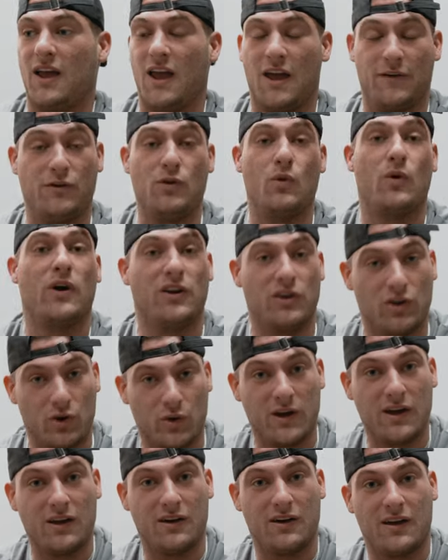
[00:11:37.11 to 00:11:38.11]
if you want to
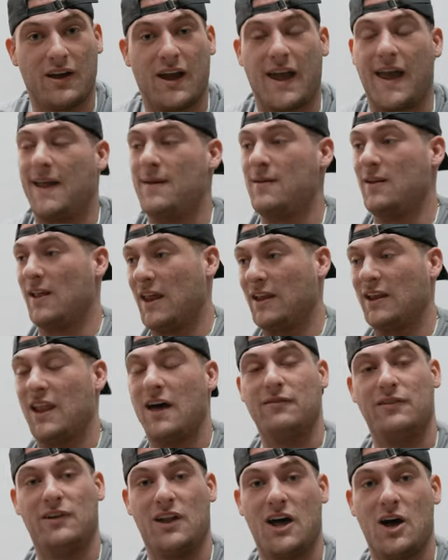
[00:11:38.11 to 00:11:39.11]
do it and, and
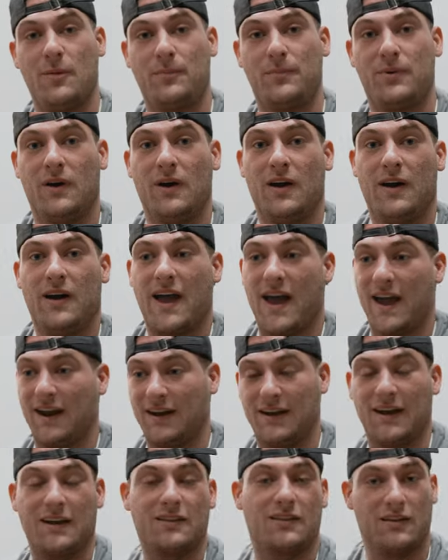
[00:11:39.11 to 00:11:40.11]
level up
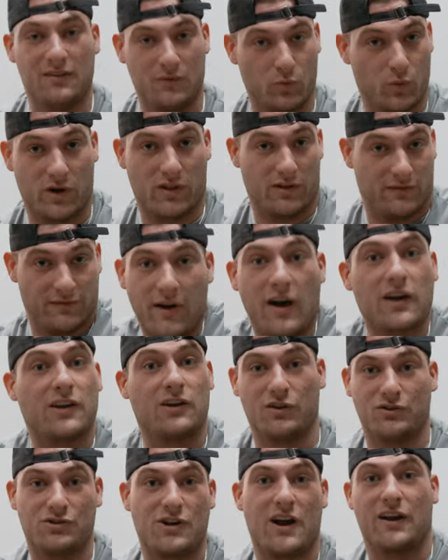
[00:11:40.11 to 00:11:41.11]
and get the, where the
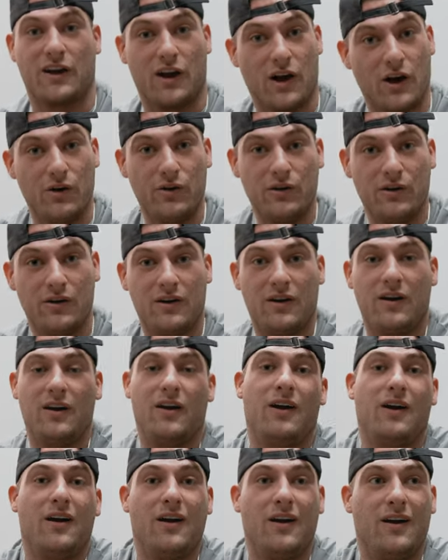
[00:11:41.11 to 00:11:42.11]
fuck you're trying to go,
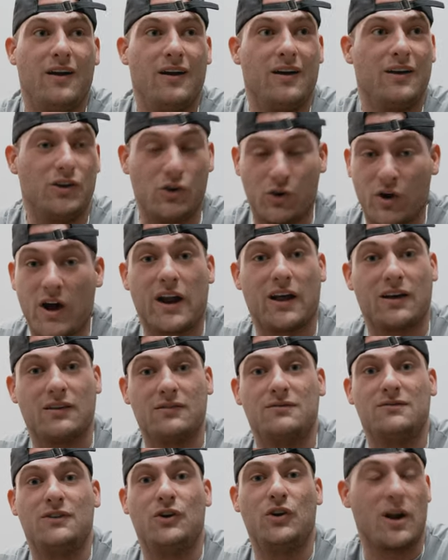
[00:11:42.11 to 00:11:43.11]
you
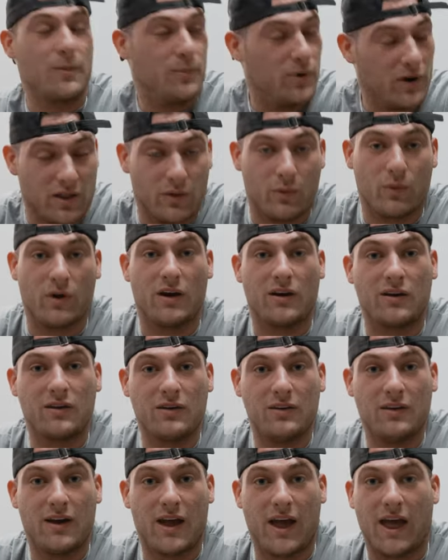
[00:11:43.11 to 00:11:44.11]
gotta you gotta put in the
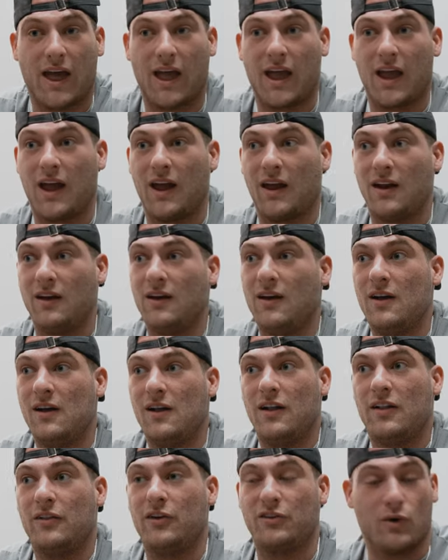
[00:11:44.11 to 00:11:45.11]
work. And
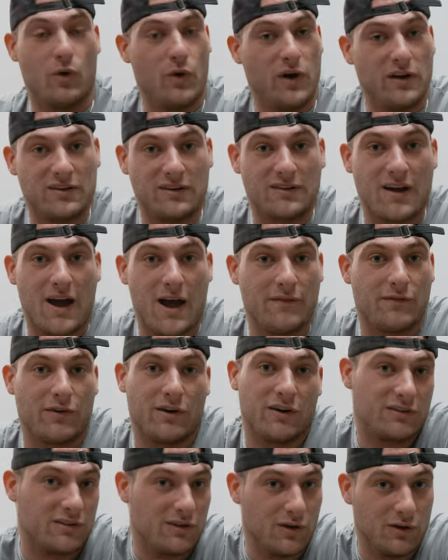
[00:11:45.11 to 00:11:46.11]
there's always a time for
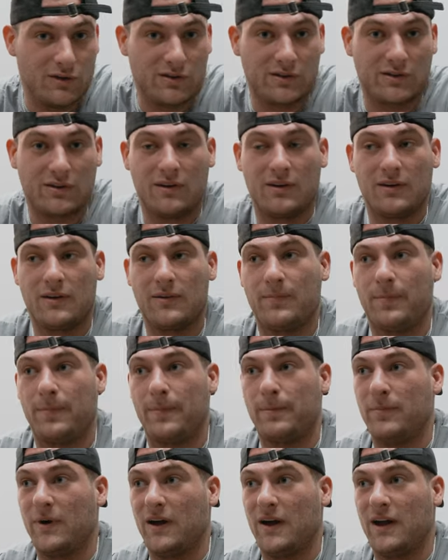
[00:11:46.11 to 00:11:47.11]
an excuse,
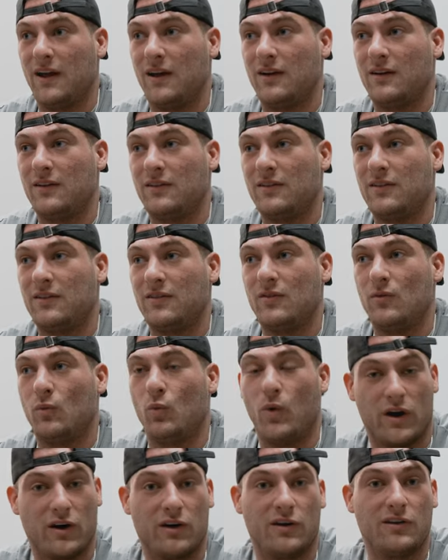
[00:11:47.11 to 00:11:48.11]
but
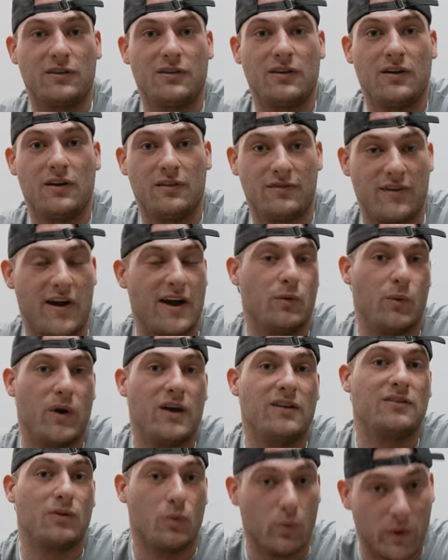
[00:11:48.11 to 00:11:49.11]
winners find
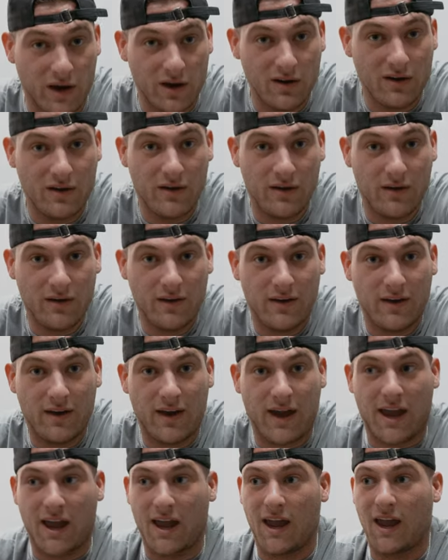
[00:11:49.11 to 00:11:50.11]
ways to win,
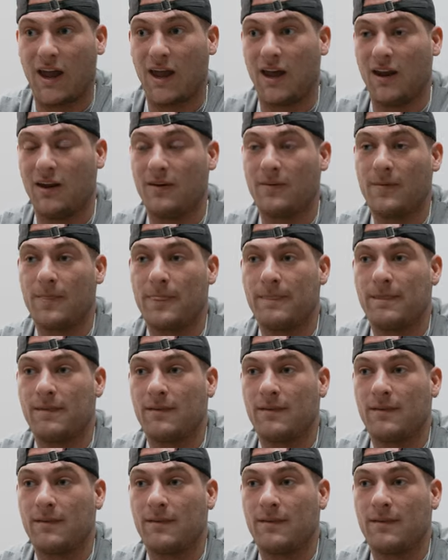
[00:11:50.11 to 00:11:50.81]
and